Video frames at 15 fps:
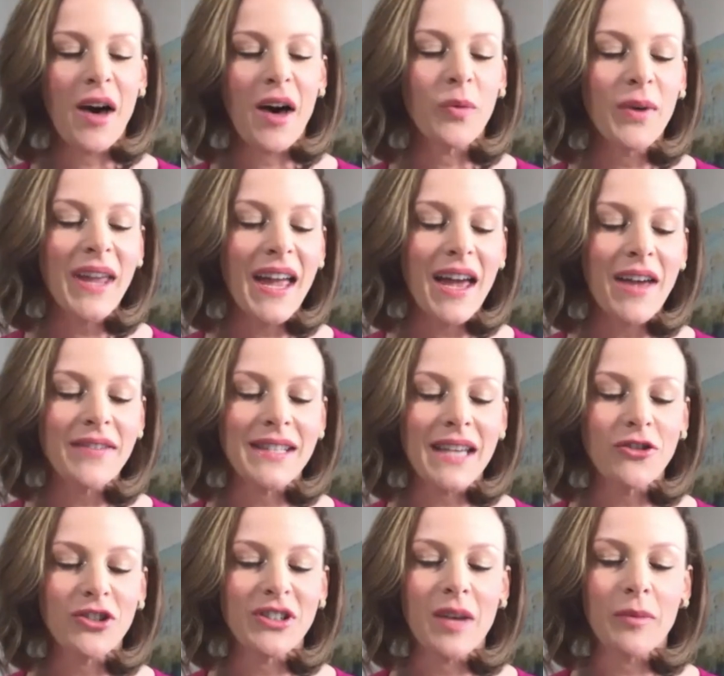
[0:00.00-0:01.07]
We have
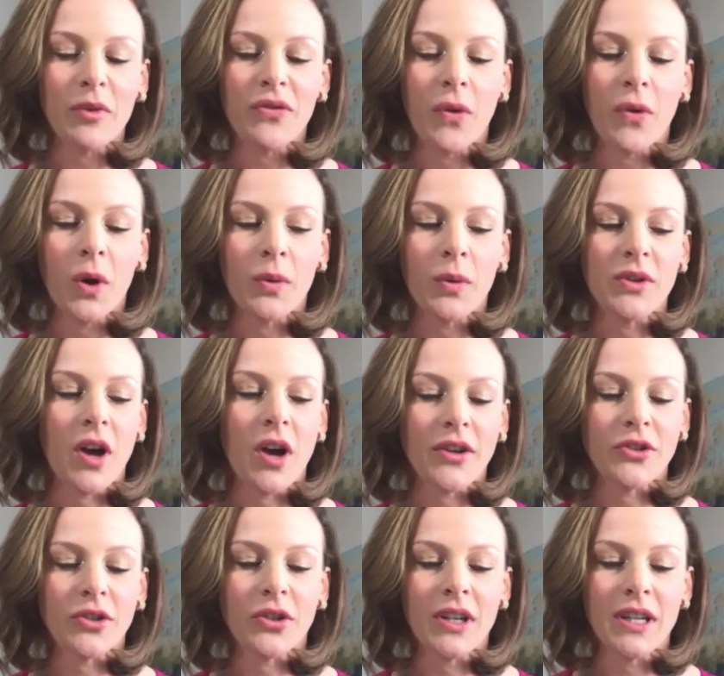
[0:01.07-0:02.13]
session number 4 with
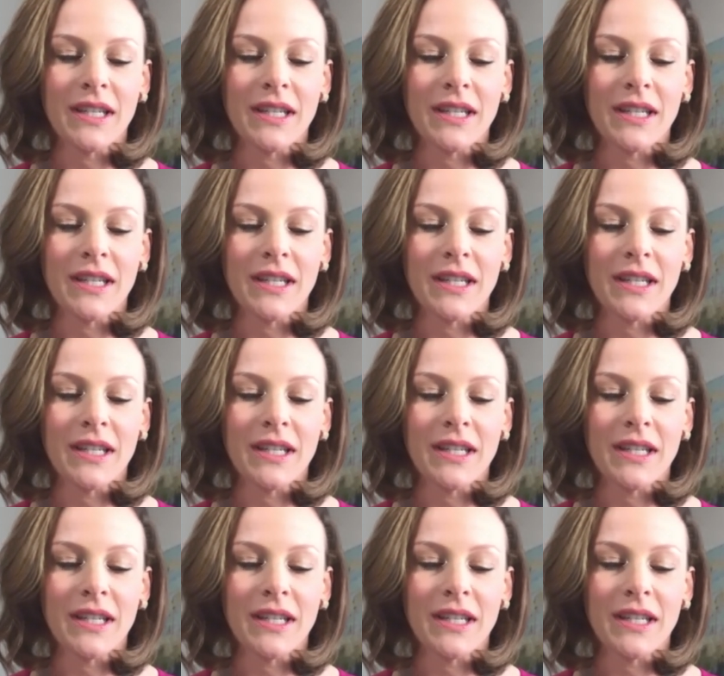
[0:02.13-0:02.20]
Dr.